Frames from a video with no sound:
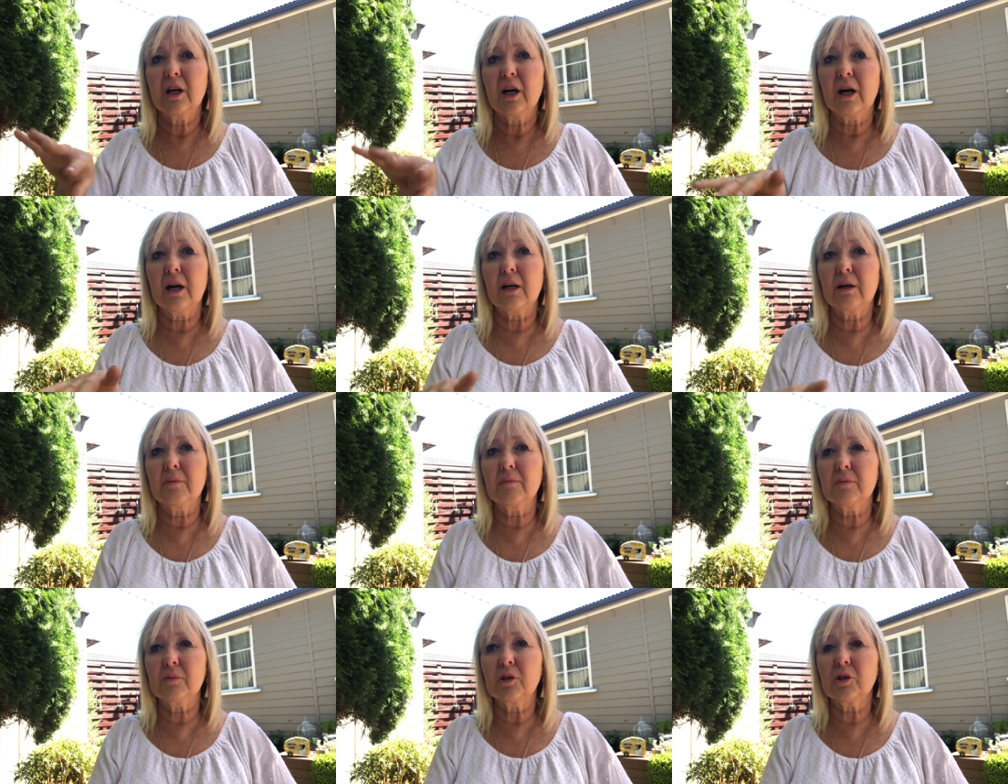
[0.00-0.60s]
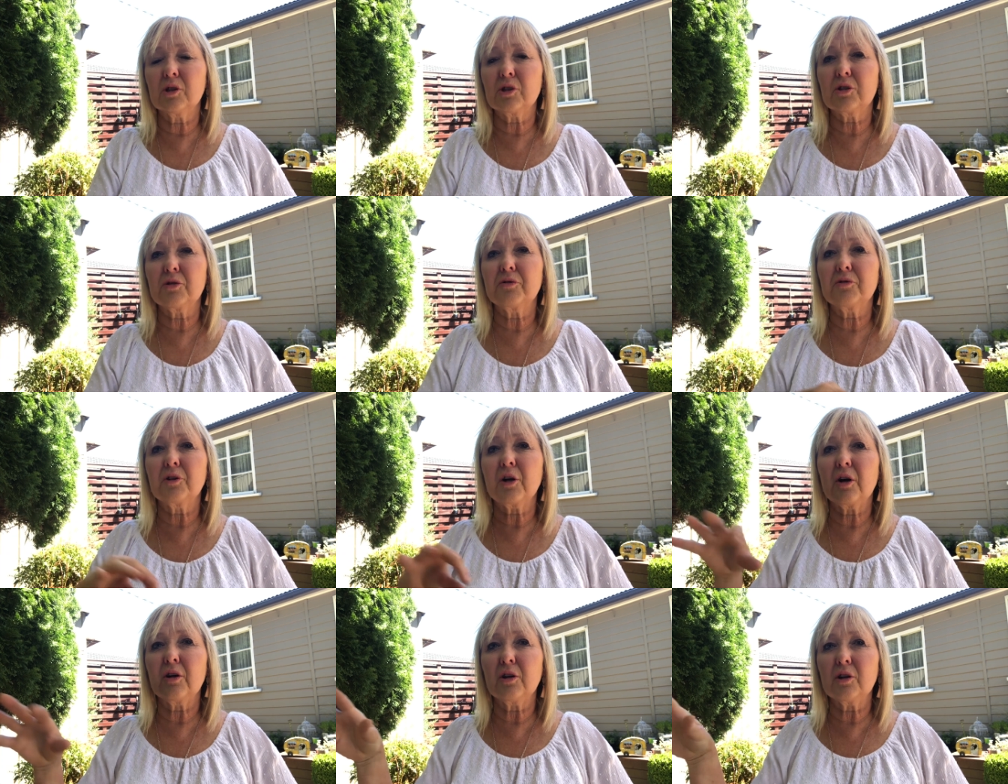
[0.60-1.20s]
Um, lots of
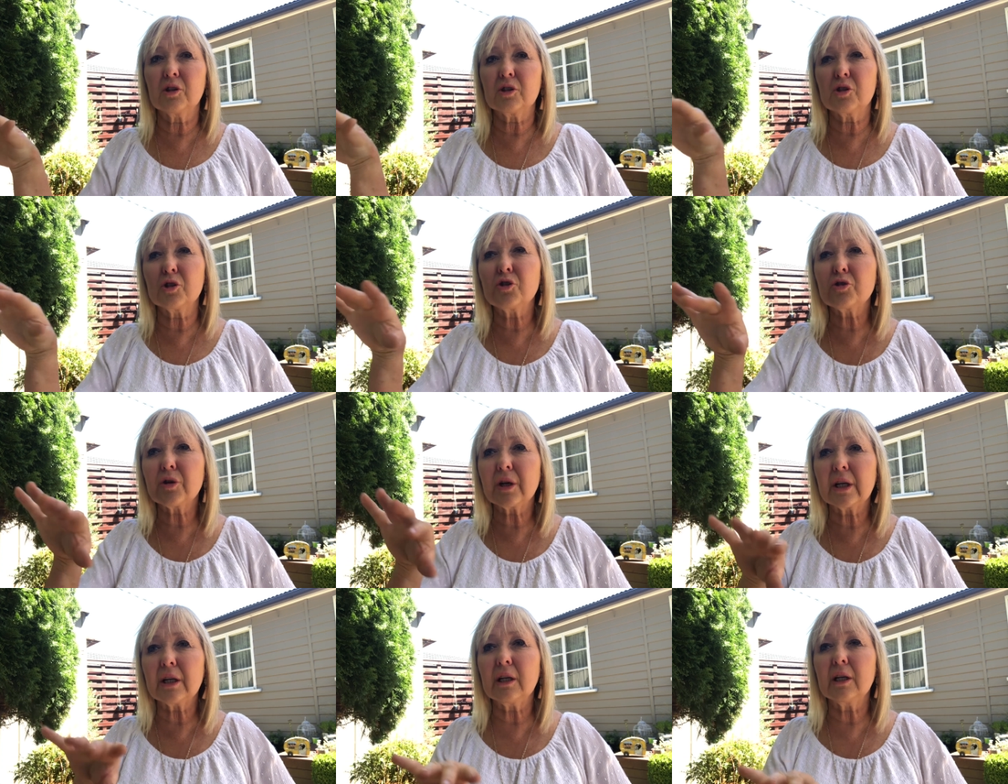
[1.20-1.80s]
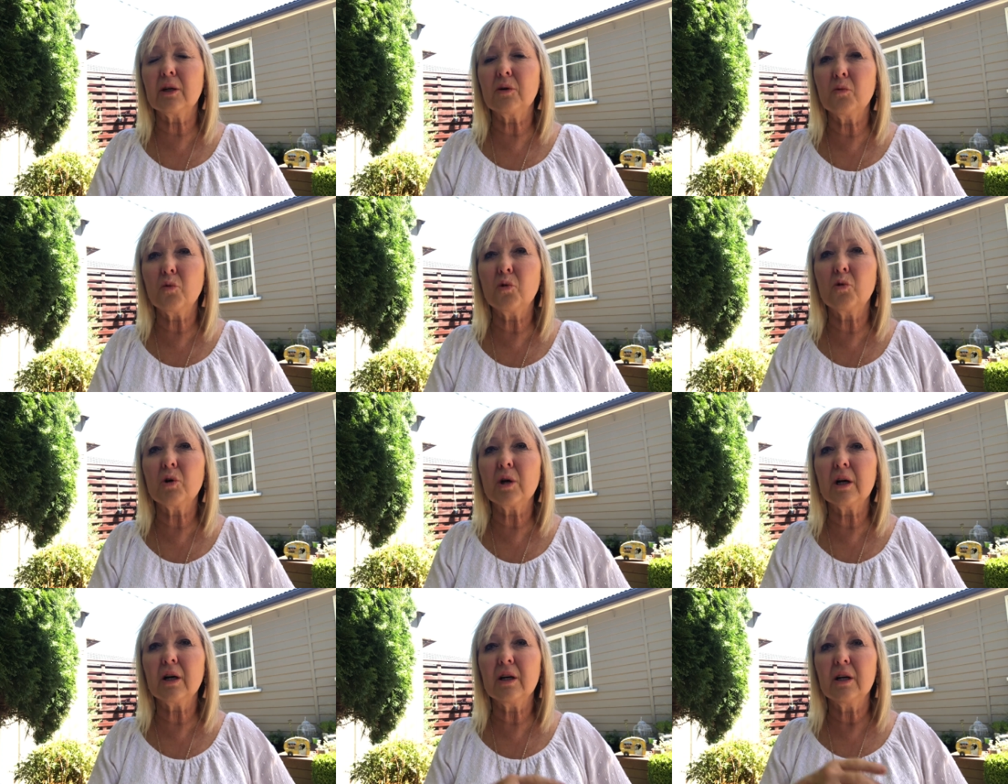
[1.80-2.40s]
flow, lots of trickling
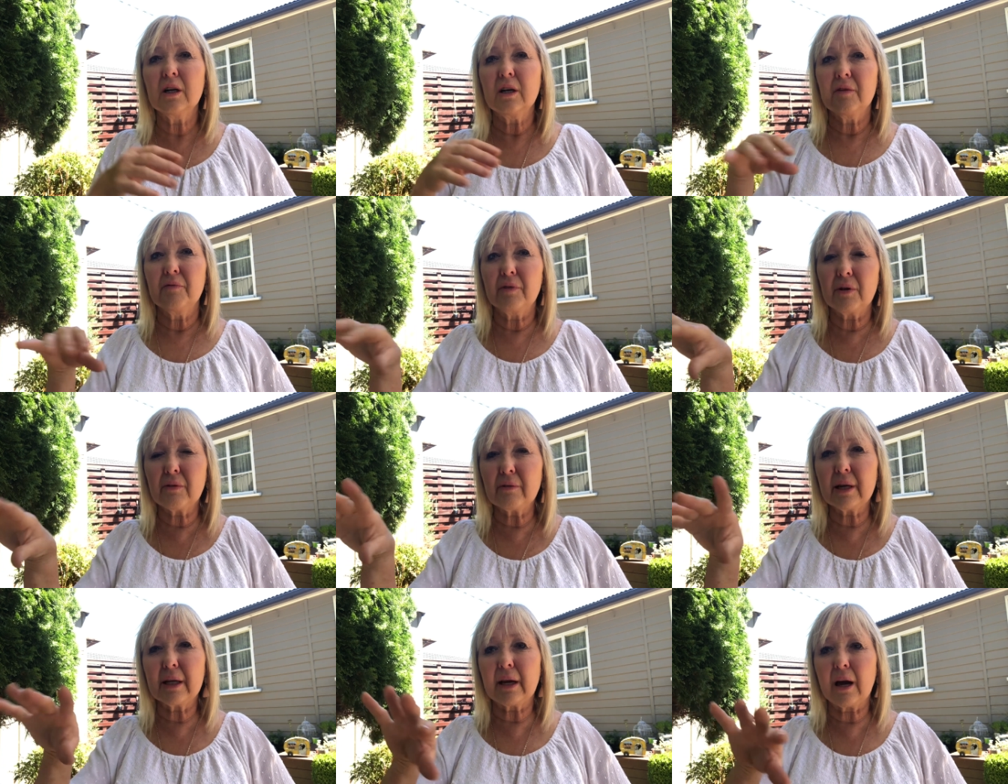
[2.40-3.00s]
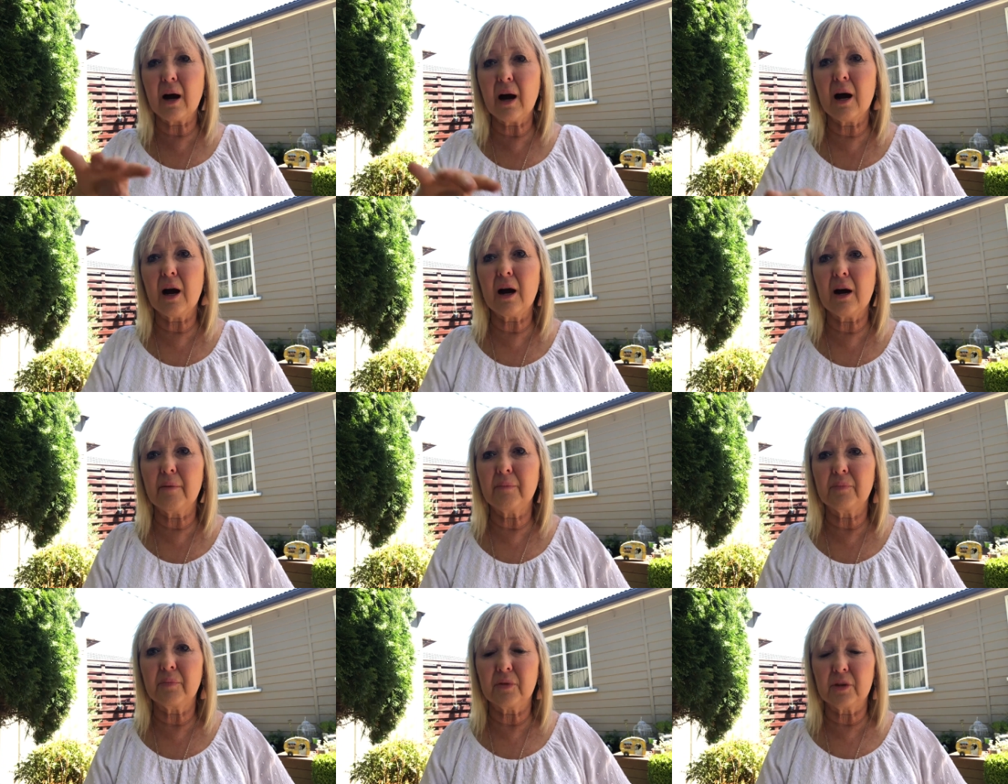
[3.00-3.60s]
water, very
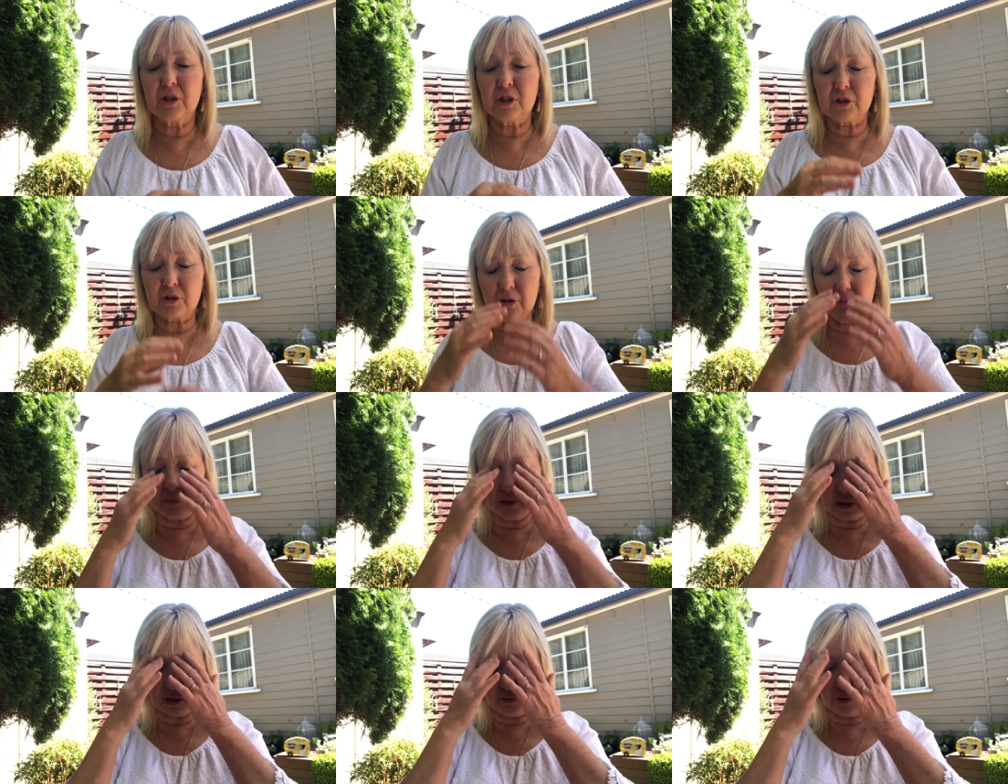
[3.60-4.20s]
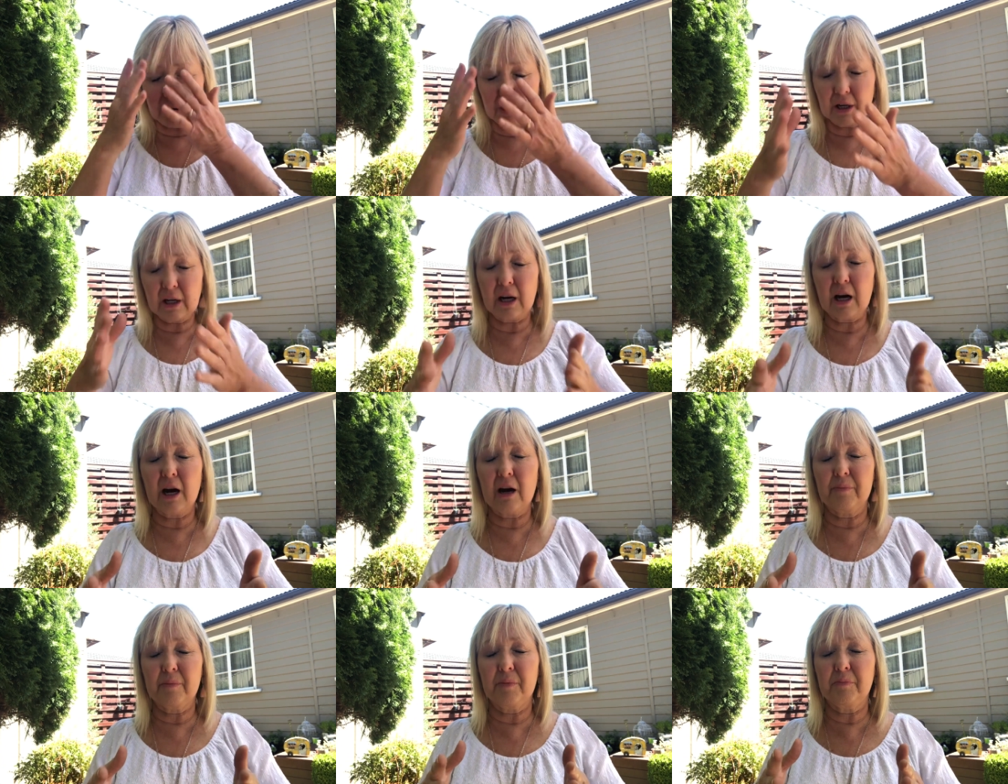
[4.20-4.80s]
calm. They're showing me this very
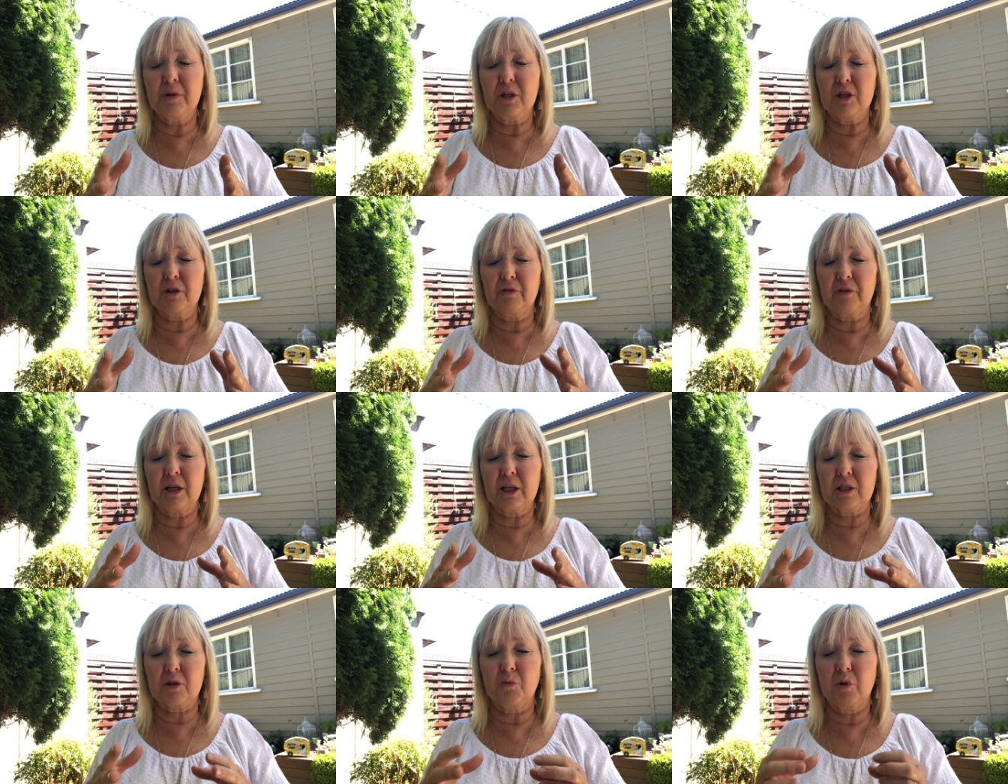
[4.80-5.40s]
calm image of us.